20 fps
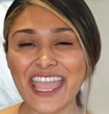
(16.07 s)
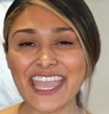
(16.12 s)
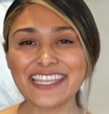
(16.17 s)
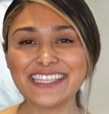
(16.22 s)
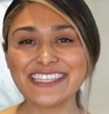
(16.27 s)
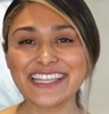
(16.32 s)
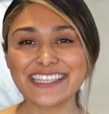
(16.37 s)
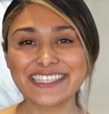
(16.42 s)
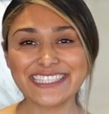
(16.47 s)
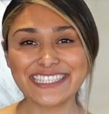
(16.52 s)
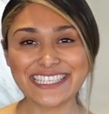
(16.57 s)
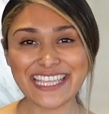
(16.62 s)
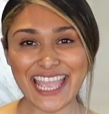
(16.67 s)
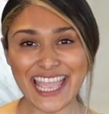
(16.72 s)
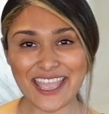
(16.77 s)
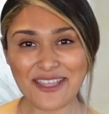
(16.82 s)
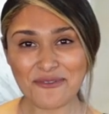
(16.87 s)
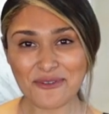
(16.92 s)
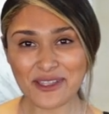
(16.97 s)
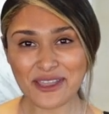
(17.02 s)
and
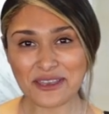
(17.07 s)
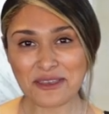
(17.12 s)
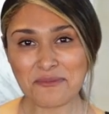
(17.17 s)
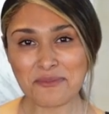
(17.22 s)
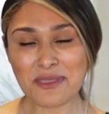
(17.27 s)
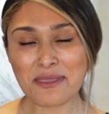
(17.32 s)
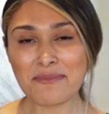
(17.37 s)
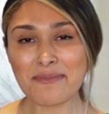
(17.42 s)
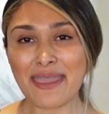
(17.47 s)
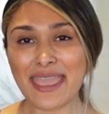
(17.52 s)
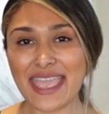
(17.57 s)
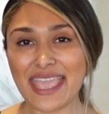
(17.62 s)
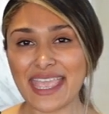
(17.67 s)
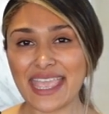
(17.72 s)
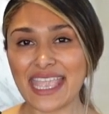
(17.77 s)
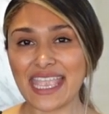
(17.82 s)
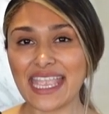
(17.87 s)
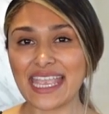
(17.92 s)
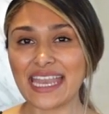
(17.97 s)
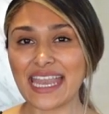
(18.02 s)
today we're gonna be
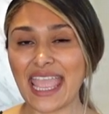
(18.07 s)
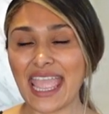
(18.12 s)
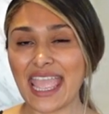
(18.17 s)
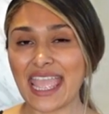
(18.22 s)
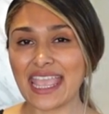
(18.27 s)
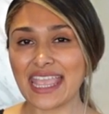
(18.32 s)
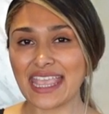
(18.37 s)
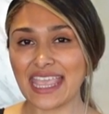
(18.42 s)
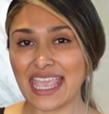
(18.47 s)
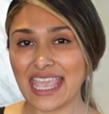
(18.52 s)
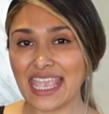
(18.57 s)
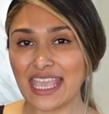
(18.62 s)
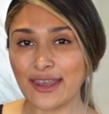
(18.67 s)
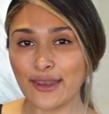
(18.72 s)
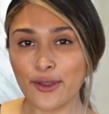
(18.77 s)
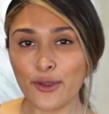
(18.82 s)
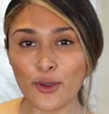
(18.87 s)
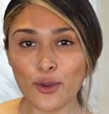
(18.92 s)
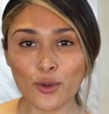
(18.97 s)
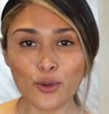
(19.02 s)
making a
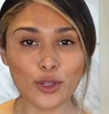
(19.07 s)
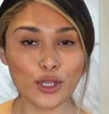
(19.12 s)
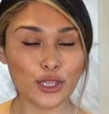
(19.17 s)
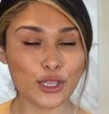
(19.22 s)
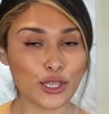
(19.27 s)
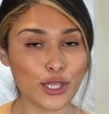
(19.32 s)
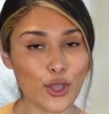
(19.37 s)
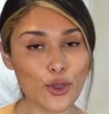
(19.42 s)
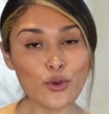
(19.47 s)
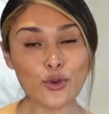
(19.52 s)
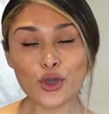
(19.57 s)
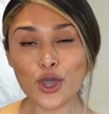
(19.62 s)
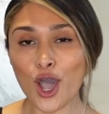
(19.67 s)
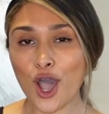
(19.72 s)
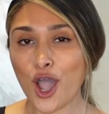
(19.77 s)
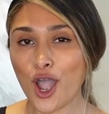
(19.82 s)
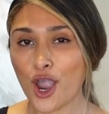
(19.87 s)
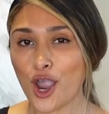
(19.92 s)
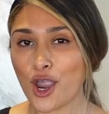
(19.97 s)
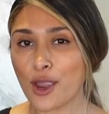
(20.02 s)
keto low
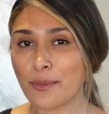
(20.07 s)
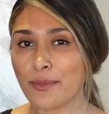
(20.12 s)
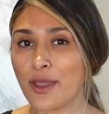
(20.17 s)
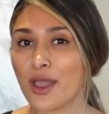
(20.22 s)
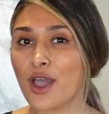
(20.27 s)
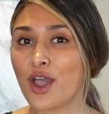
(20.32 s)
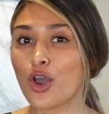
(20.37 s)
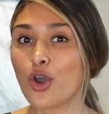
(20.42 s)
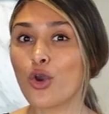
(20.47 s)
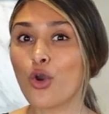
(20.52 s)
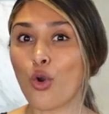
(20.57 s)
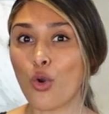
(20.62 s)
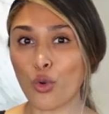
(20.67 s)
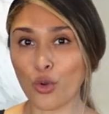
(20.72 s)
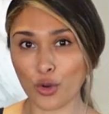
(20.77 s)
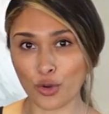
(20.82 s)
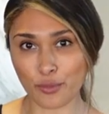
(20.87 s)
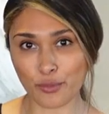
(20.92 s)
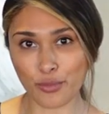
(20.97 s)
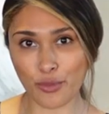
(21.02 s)
carb
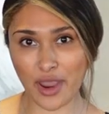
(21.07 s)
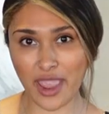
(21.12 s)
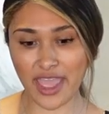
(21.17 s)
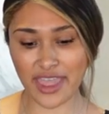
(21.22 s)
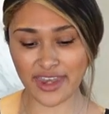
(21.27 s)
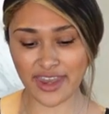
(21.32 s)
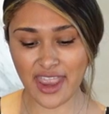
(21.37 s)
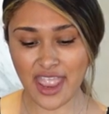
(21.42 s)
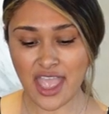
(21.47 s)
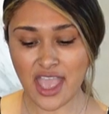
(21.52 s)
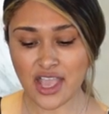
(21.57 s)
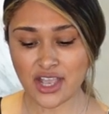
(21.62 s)
cornbread.